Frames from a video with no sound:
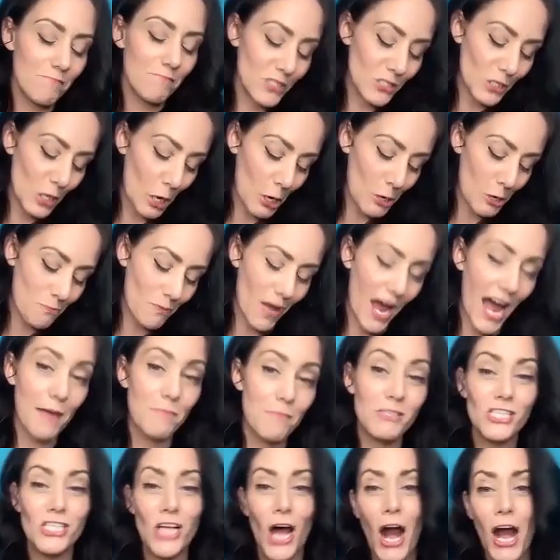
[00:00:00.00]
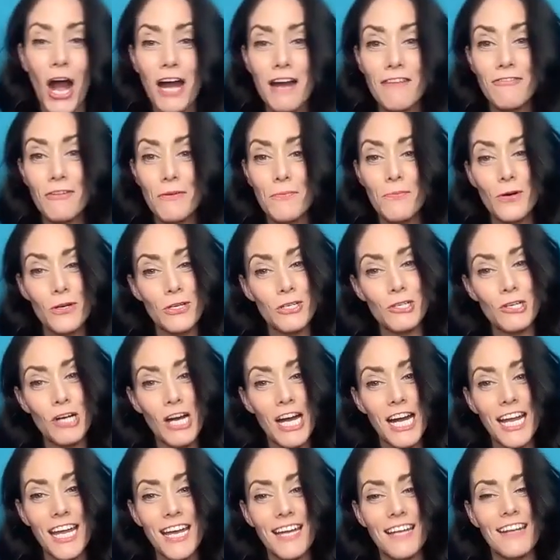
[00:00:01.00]
That so, would I'm help, sorry yeah. for
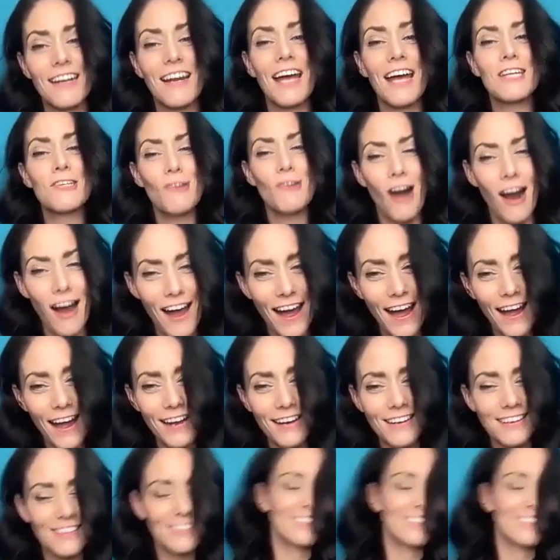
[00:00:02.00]
butchering it. I tried.